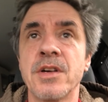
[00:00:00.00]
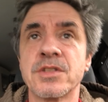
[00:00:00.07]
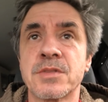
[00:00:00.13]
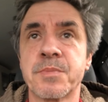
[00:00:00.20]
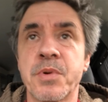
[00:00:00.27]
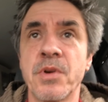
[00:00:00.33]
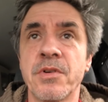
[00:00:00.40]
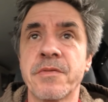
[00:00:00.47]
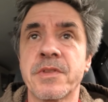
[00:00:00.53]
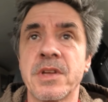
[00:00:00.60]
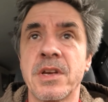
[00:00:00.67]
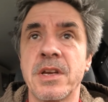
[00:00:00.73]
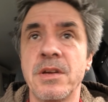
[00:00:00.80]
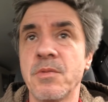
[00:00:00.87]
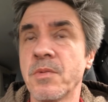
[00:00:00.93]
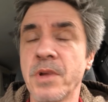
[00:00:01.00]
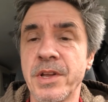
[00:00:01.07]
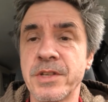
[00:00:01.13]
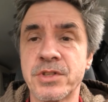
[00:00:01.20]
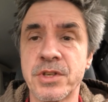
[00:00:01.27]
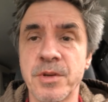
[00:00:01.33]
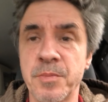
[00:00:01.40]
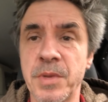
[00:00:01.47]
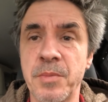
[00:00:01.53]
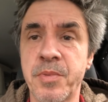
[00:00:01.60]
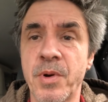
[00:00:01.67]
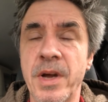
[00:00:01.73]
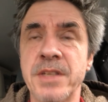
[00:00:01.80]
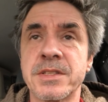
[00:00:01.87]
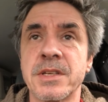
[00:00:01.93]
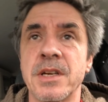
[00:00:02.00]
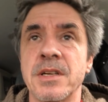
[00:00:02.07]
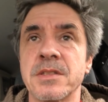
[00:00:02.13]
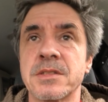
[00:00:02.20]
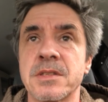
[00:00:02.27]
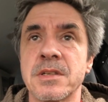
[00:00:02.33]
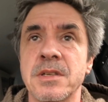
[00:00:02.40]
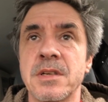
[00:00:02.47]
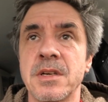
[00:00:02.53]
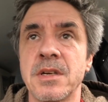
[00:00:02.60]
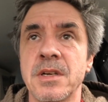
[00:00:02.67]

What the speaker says: is proof that he really shouldn't be president.